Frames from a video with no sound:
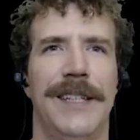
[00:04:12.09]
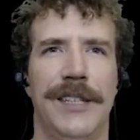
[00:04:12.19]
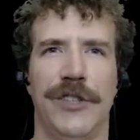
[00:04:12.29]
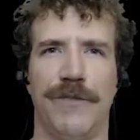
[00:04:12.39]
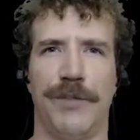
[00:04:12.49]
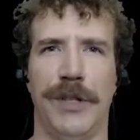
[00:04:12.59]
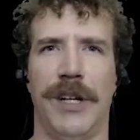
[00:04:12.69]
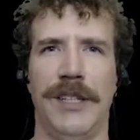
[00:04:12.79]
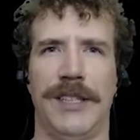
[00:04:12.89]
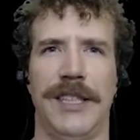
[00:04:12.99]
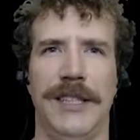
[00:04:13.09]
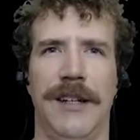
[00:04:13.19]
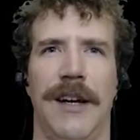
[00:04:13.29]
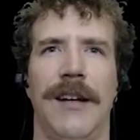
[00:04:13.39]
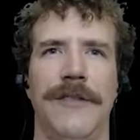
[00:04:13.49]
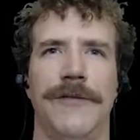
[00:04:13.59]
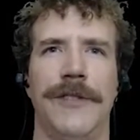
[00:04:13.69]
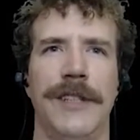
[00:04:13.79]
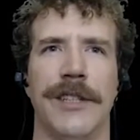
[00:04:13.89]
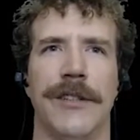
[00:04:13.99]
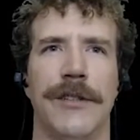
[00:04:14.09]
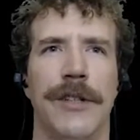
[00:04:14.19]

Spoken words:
You've been hunting a villain